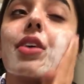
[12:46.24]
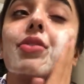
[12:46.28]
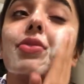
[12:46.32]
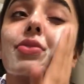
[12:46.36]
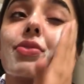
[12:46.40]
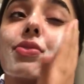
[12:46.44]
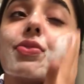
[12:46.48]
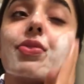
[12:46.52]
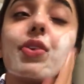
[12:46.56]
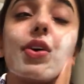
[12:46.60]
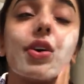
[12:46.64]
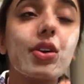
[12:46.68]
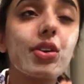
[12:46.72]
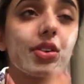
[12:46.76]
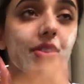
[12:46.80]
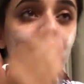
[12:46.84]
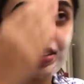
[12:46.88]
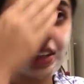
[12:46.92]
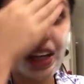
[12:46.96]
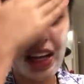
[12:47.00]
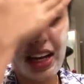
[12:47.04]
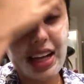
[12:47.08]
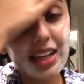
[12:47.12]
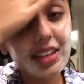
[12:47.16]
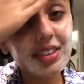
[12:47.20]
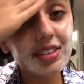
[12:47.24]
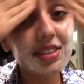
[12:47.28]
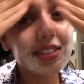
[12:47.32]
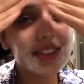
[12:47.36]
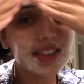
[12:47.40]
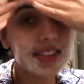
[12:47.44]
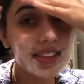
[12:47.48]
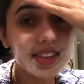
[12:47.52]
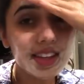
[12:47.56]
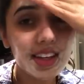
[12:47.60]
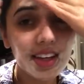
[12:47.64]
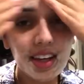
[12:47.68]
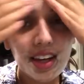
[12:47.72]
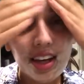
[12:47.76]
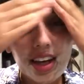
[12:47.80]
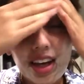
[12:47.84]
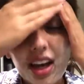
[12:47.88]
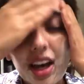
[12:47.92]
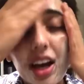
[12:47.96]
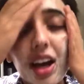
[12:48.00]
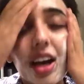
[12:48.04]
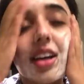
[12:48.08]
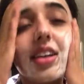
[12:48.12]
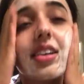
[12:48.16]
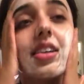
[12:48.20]
a full Zelens
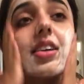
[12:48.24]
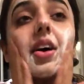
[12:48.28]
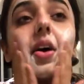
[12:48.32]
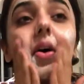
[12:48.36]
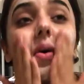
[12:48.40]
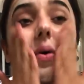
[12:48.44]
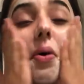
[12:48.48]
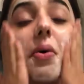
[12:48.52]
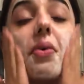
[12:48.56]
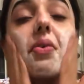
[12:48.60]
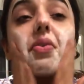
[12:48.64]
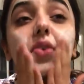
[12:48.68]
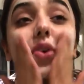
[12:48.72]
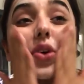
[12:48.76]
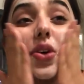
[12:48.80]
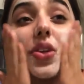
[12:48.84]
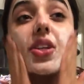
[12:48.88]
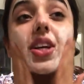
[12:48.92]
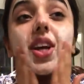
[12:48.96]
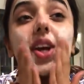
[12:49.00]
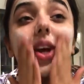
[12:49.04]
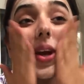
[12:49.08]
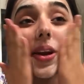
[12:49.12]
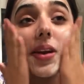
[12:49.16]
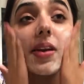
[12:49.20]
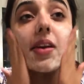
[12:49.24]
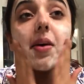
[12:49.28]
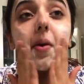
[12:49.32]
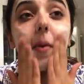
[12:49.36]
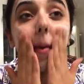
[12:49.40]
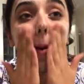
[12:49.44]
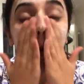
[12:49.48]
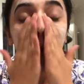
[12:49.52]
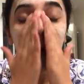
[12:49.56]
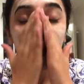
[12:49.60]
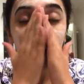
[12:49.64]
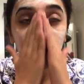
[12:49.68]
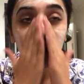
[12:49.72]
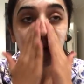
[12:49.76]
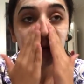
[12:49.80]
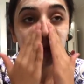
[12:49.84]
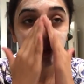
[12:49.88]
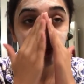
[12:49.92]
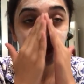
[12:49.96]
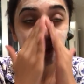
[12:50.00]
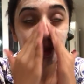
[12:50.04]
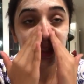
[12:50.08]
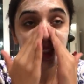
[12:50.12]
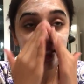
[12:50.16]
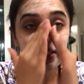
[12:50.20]
routine
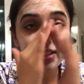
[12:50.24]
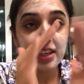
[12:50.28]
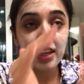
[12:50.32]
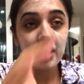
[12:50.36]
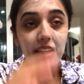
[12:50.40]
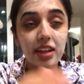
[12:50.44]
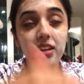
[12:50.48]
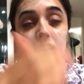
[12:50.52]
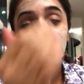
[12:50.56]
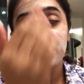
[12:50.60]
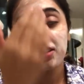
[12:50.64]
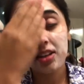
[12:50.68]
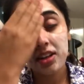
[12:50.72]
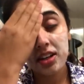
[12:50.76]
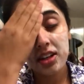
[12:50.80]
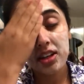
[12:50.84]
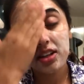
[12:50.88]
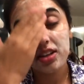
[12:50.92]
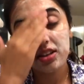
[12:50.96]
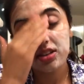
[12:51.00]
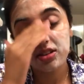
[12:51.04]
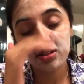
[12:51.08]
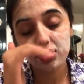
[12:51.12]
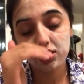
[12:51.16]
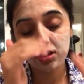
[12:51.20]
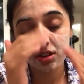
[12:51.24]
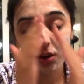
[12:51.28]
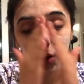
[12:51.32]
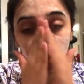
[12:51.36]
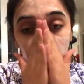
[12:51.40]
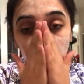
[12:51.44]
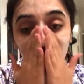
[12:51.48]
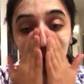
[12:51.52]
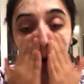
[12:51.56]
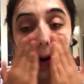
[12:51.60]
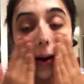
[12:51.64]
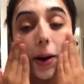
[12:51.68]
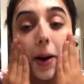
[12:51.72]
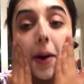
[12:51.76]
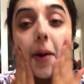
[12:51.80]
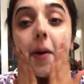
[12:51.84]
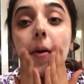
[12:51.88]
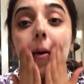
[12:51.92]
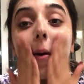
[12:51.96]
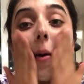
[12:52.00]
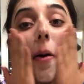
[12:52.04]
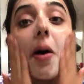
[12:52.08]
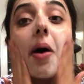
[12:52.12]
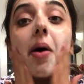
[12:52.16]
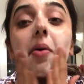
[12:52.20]
for my skin, so
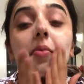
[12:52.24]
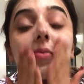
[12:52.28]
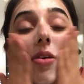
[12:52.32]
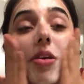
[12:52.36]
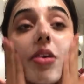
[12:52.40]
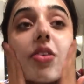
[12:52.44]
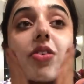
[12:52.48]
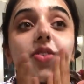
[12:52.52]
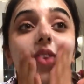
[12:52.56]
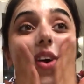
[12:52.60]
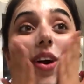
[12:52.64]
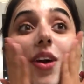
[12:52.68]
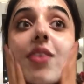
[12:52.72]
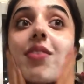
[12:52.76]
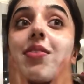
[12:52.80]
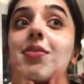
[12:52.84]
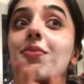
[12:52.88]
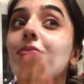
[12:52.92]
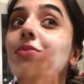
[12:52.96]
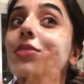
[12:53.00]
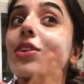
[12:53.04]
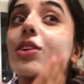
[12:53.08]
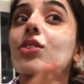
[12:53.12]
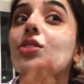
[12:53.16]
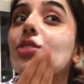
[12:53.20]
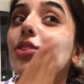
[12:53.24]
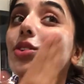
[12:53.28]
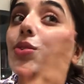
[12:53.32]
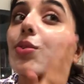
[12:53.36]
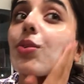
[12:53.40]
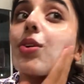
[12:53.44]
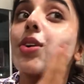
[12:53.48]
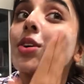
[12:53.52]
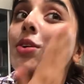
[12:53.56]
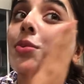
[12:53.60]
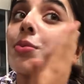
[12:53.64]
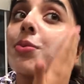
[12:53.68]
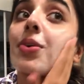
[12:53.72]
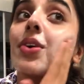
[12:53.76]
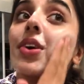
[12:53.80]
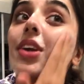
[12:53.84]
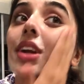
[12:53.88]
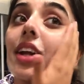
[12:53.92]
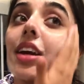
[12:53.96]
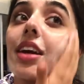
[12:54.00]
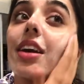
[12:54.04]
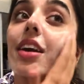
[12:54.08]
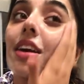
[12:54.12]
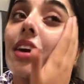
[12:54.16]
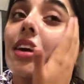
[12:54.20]
I'm just trying to use this one up
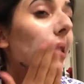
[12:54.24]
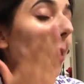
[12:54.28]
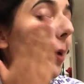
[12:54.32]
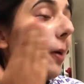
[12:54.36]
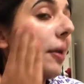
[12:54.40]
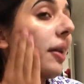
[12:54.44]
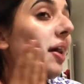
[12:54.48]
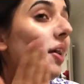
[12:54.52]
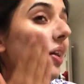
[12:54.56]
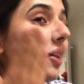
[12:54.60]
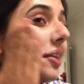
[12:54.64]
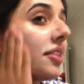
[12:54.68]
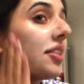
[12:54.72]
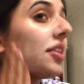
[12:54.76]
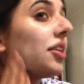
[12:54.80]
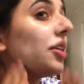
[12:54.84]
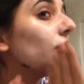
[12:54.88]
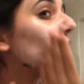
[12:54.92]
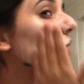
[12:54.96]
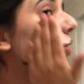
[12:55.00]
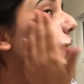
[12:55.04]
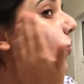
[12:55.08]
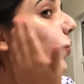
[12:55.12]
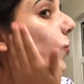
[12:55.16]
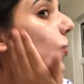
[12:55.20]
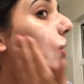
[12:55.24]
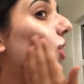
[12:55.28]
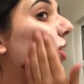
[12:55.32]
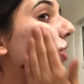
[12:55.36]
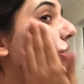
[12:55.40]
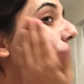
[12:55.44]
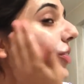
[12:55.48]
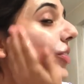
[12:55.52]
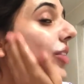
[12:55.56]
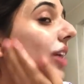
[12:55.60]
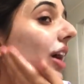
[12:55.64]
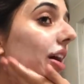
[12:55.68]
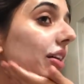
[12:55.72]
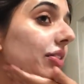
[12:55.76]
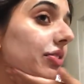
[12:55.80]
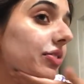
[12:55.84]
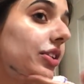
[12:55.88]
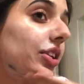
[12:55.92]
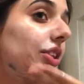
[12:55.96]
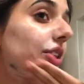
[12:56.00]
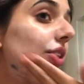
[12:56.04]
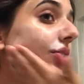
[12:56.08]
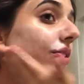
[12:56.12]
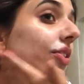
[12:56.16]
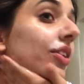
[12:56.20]
really. I like to use a wash
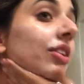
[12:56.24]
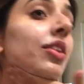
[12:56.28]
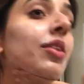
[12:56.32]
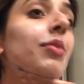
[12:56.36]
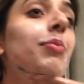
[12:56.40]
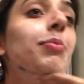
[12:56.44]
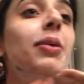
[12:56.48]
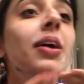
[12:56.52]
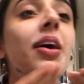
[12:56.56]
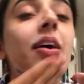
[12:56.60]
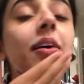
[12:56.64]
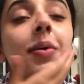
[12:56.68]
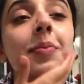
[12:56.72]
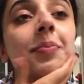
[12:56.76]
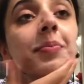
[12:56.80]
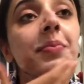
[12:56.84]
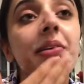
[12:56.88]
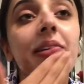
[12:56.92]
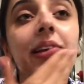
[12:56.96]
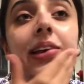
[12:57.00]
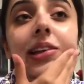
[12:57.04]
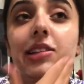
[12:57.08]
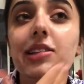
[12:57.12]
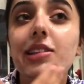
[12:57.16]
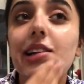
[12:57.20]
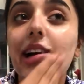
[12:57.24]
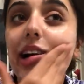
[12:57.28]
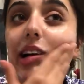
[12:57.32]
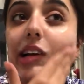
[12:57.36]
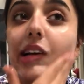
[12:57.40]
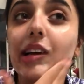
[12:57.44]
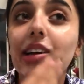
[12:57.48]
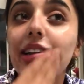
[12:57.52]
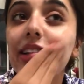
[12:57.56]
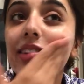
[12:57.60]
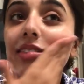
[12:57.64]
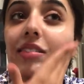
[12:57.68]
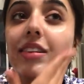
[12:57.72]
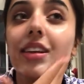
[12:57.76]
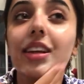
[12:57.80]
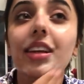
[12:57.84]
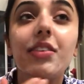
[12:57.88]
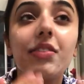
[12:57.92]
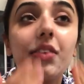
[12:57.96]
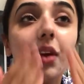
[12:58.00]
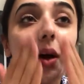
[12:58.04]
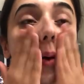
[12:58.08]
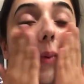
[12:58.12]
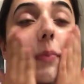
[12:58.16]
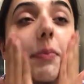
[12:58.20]
after using the balm because that can
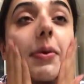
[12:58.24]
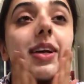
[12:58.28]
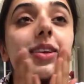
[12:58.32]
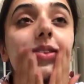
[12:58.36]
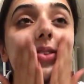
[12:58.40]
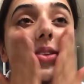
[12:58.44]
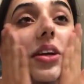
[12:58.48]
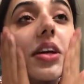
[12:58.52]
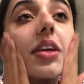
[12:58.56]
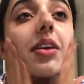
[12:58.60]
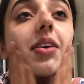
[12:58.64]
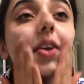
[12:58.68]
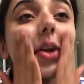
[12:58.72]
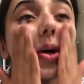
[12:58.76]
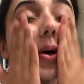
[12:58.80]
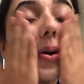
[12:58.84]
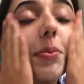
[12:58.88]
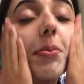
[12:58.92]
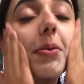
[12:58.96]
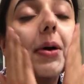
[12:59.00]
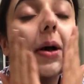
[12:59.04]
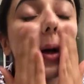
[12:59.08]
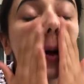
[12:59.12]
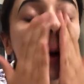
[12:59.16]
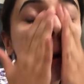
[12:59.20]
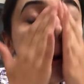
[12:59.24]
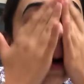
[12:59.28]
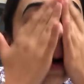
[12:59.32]
leave like my skin a little bit